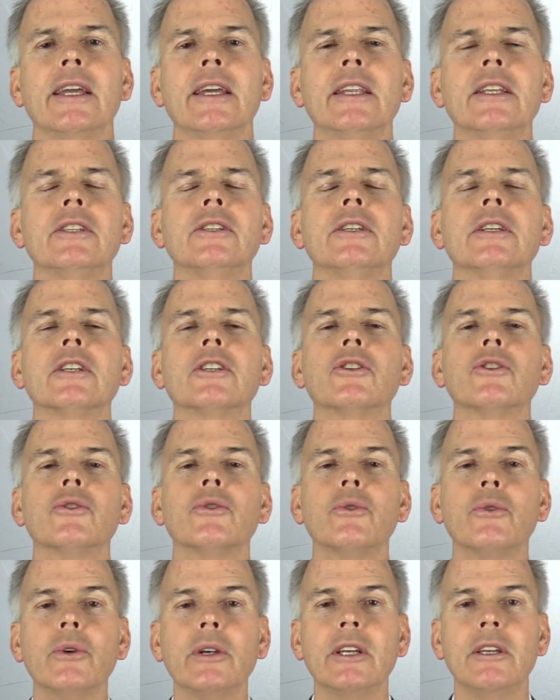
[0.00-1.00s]
it is
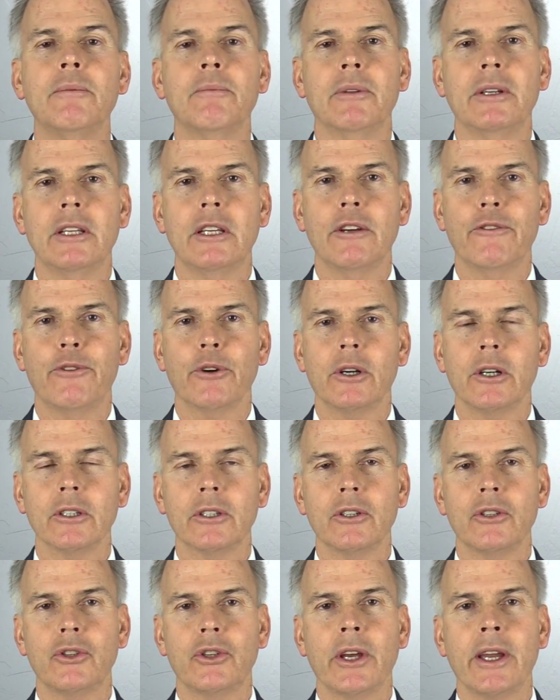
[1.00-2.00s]
extremely
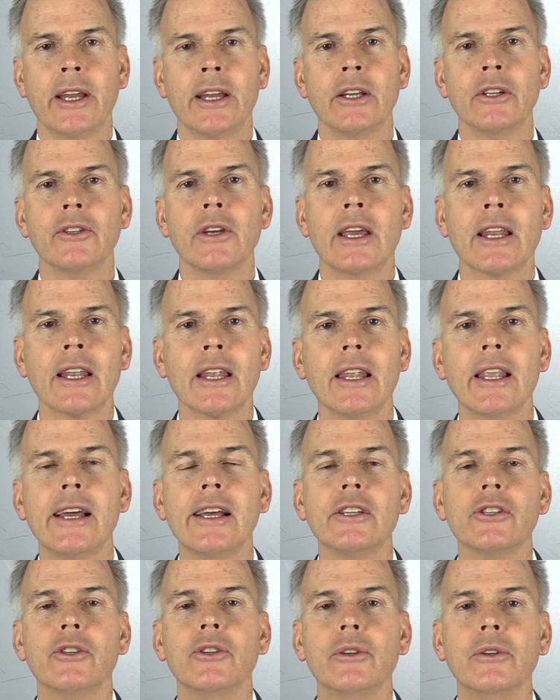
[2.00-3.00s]
difficult to change
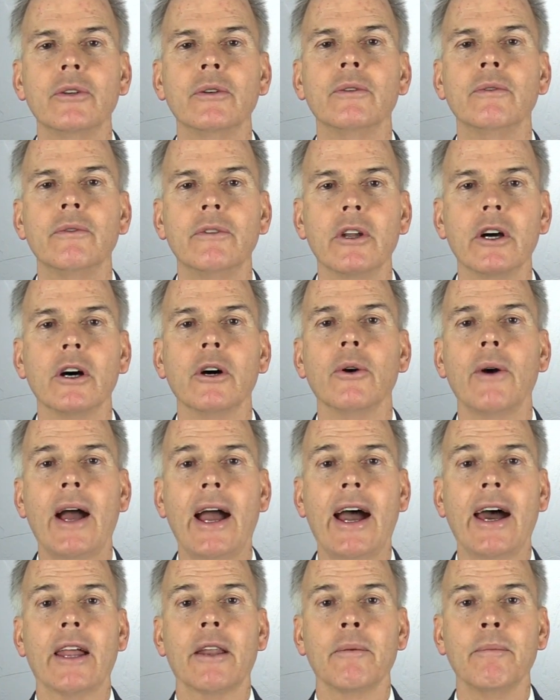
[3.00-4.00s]
unless you know
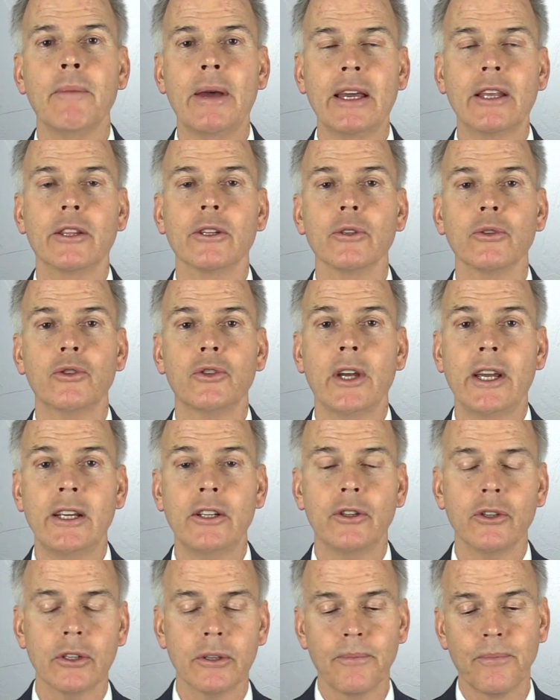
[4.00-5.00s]
how to make those
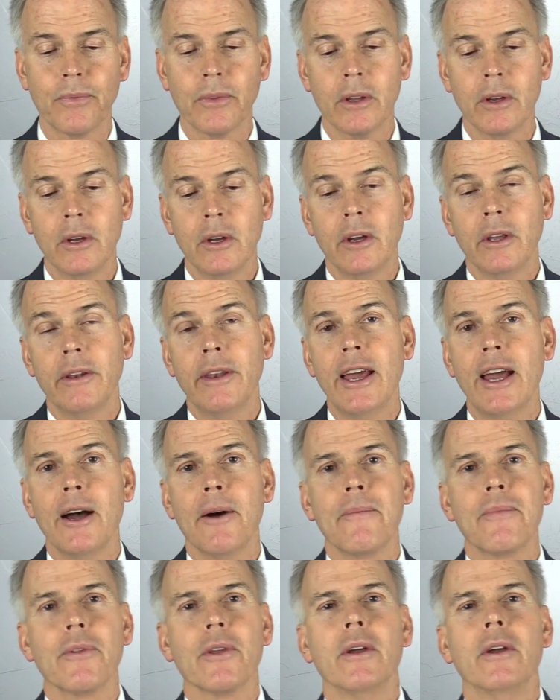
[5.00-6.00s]
changes. Now,